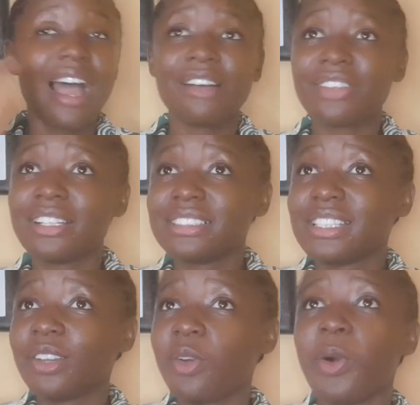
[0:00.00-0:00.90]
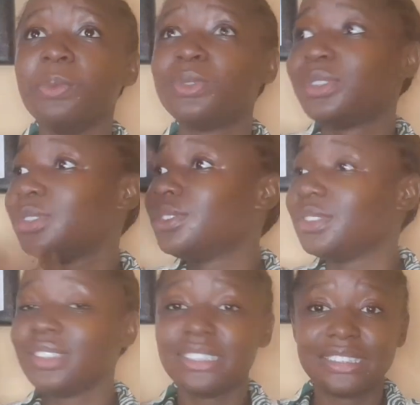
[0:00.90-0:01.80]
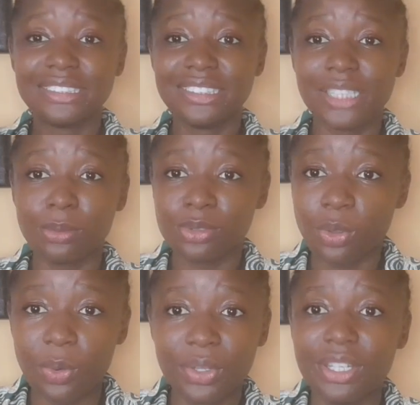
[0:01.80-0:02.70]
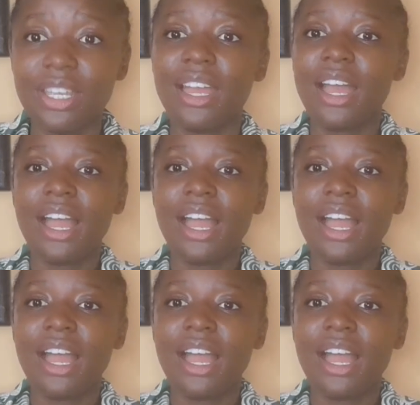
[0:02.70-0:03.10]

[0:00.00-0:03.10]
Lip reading: After the thing comes, it's still the same story